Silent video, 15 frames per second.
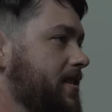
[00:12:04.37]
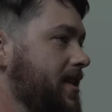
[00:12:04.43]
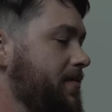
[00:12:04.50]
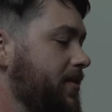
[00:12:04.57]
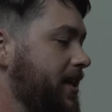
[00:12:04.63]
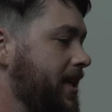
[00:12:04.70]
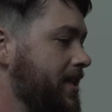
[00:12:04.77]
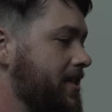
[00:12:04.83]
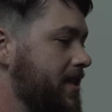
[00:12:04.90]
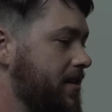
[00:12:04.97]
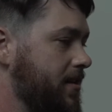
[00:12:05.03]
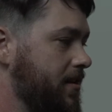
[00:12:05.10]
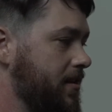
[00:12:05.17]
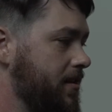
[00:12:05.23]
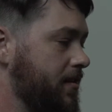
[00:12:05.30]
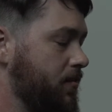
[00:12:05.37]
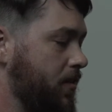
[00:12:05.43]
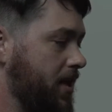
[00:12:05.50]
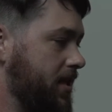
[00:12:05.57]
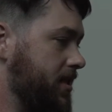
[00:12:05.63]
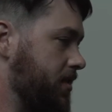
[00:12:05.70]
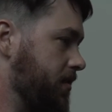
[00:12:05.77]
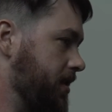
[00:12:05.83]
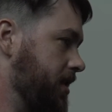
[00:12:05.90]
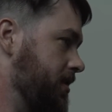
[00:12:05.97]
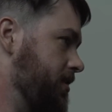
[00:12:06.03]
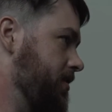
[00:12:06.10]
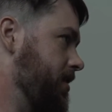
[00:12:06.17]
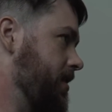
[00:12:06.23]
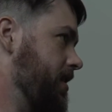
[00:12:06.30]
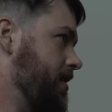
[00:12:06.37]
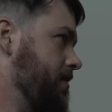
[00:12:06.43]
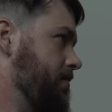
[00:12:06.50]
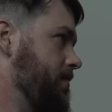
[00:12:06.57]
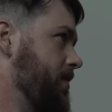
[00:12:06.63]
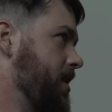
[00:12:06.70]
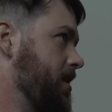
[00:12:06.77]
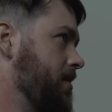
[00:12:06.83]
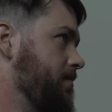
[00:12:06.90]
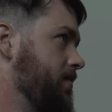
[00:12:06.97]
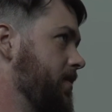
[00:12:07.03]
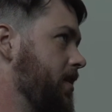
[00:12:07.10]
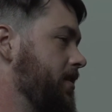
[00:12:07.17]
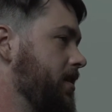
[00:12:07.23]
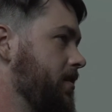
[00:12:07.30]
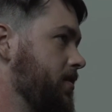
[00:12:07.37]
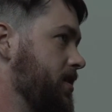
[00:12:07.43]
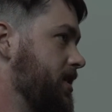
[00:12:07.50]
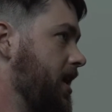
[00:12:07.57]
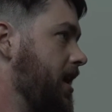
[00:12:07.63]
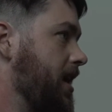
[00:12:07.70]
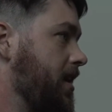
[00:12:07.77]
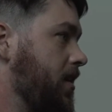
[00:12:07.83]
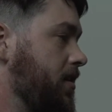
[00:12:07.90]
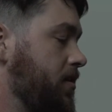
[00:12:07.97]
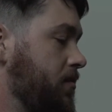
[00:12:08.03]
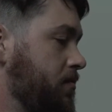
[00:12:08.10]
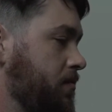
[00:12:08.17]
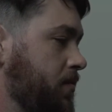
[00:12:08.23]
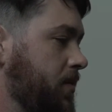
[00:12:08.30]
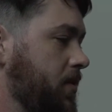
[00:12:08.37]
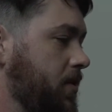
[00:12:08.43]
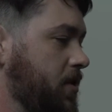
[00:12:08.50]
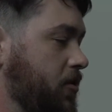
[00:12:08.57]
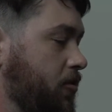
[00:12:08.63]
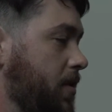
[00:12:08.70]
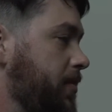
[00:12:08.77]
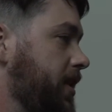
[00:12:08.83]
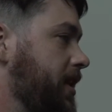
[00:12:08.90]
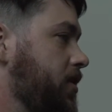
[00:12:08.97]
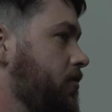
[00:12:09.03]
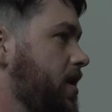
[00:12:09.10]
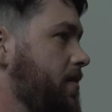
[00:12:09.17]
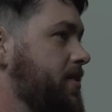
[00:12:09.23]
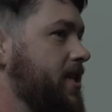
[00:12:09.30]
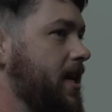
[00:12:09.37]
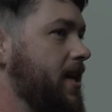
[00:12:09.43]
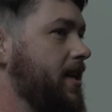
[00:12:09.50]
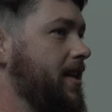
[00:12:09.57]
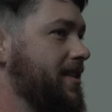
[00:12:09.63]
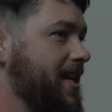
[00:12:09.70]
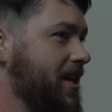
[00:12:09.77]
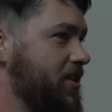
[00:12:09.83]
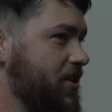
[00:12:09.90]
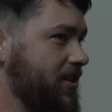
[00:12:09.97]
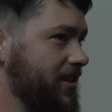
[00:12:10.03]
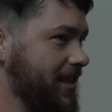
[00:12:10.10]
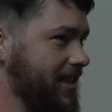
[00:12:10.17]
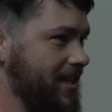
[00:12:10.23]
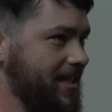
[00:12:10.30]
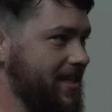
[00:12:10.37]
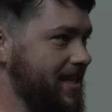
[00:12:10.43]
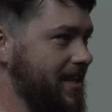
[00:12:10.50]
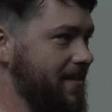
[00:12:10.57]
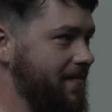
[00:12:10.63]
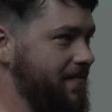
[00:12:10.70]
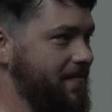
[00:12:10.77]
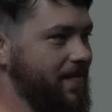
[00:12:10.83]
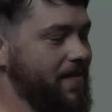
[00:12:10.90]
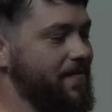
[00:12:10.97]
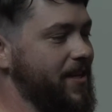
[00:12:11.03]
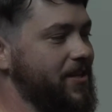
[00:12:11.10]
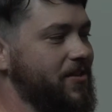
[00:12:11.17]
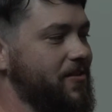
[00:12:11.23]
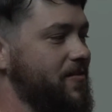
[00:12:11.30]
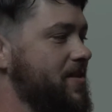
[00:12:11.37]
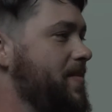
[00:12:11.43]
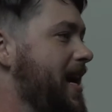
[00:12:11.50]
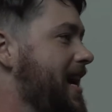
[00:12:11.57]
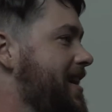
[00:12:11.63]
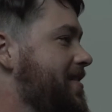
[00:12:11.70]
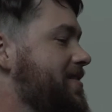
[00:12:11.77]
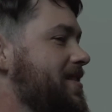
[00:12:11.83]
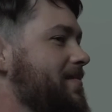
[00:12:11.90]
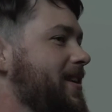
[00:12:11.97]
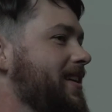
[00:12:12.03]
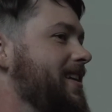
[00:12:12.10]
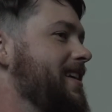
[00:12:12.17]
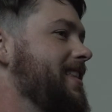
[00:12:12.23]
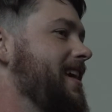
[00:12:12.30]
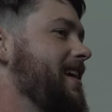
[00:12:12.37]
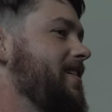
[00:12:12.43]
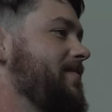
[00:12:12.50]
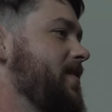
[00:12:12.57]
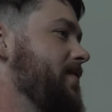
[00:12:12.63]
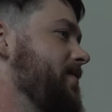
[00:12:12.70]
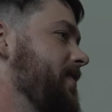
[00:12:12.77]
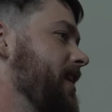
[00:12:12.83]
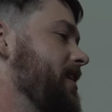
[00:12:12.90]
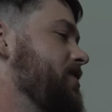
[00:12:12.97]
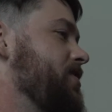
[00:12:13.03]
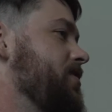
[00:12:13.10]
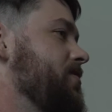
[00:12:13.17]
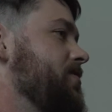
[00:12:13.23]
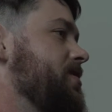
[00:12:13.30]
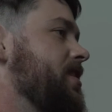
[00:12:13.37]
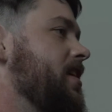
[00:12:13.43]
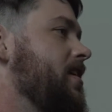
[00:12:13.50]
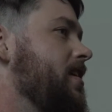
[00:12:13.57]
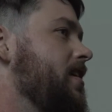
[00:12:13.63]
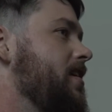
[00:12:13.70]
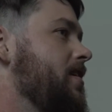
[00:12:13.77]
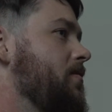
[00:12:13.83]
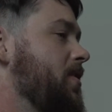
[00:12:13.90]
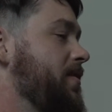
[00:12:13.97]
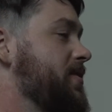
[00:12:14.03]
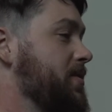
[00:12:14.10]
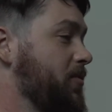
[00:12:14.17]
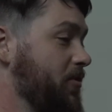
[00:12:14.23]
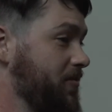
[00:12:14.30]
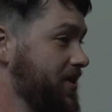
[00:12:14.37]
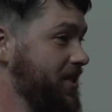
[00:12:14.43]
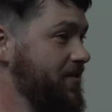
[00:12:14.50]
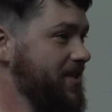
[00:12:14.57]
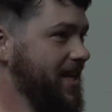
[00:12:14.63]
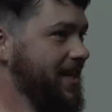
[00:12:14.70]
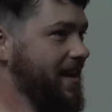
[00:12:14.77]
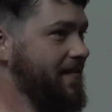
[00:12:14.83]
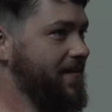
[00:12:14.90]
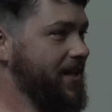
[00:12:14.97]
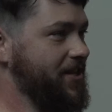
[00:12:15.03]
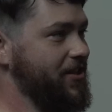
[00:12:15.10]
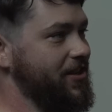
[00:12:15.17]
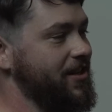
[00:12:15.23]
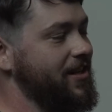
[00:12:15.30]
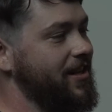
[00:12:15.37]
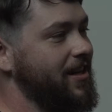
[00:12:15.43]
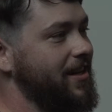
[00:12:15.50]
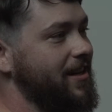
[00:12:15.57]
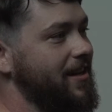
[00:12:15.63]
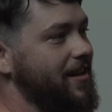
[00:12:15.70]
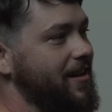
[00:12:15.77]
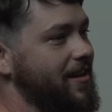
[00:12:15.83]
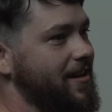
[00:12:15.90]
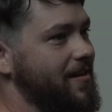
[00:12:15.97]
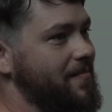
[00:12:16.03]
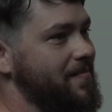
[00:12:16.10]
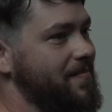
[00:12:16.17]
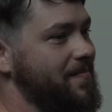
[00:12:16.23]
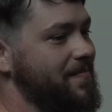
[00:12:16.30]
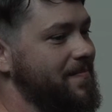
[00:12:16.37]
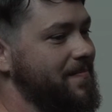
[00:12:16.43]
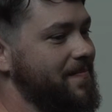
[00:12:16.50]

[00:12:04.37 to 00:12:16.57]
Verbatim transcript: deeply consider what it's going to do to them um, on the other side. Are you, are you crippling your website intentionally to see if a feature was bad or something like that, if, if it gets used? What if someone was using that feature? Um,